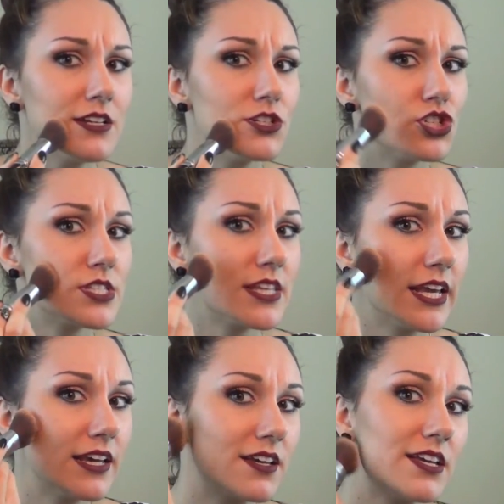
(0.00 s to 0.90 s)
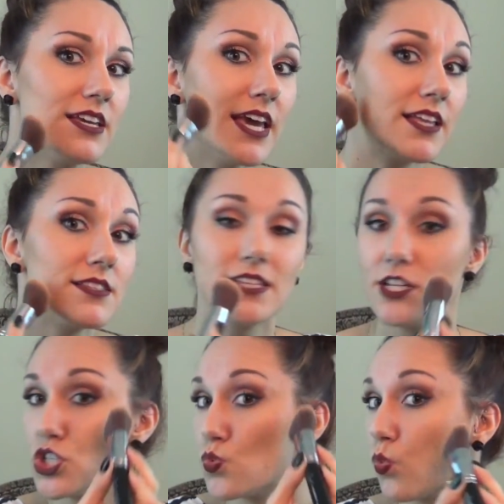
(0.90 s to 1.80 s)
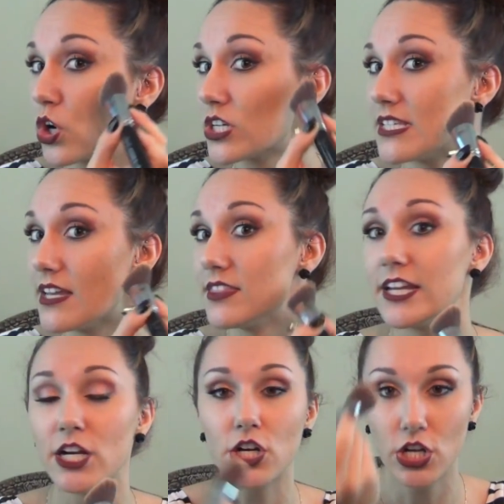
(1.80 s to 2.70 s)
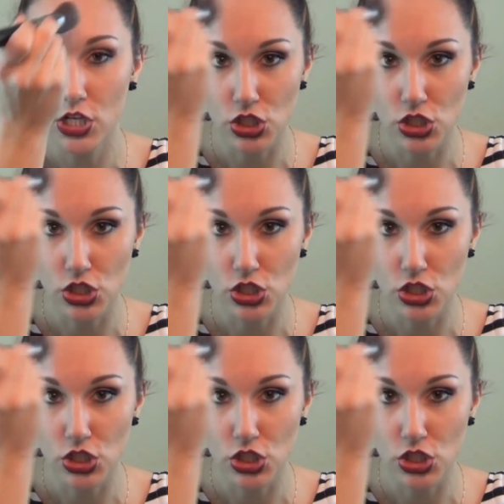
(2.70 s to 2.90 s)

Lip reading: it just like it just works in there